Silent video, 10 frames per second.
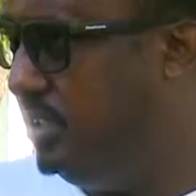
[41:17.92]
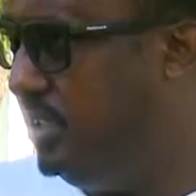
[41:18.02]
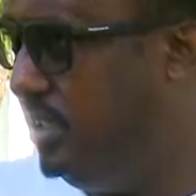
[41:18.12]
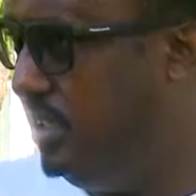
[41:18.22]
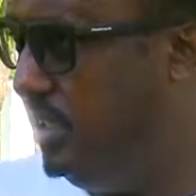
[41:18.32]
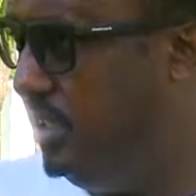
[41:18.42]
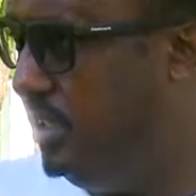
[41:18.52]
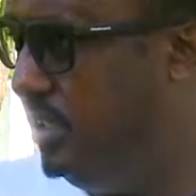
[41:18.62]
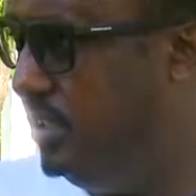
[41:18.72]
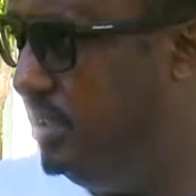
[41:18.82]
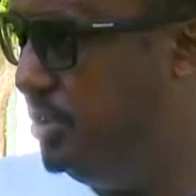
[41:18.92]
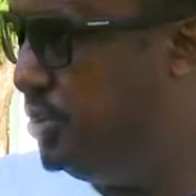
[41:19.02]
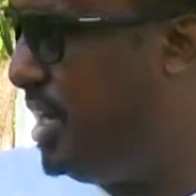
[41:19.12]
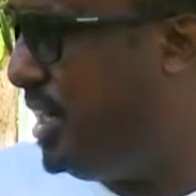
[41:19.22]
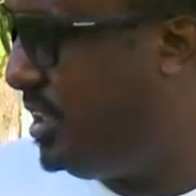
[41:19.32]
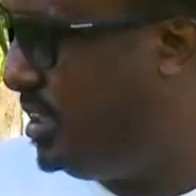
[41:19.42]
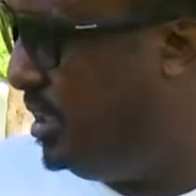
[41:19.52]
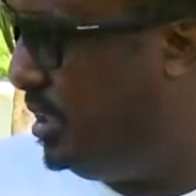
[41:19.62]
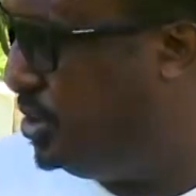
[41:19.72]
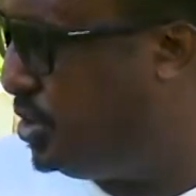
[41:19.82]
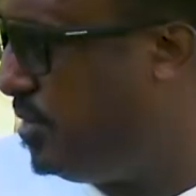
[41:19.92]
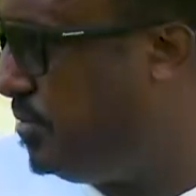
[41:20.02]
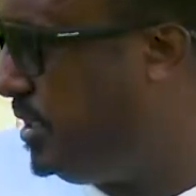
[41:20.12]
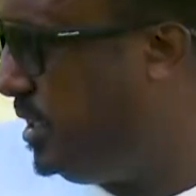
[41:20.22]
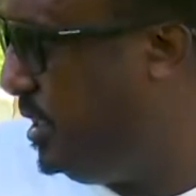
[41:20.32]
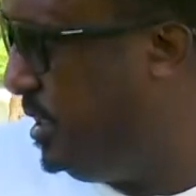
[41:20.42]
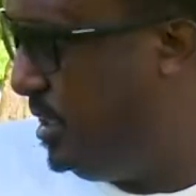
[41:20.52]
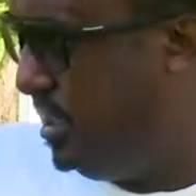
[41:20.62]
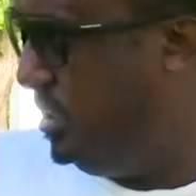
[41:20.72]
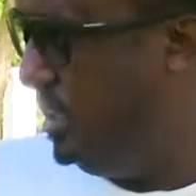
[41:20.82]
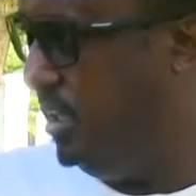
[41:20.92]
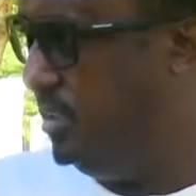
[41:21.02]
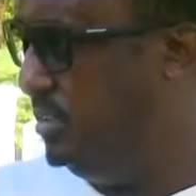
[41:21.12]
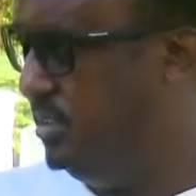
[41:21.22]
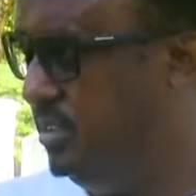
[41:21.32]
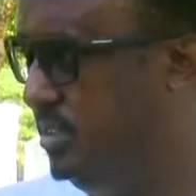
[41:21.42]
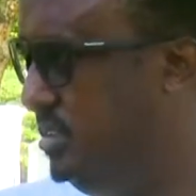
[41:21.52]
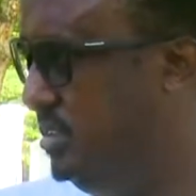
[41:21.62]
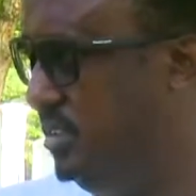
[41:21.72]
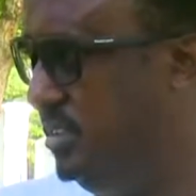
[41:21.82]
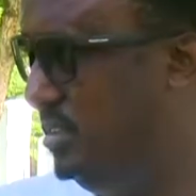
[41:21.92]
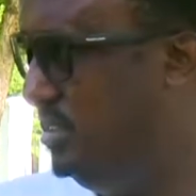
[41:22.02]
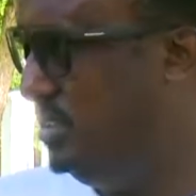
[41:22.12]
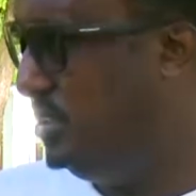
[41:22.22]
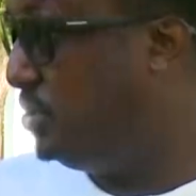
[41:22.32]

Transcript: uh, drug uh, trafficking and uh, the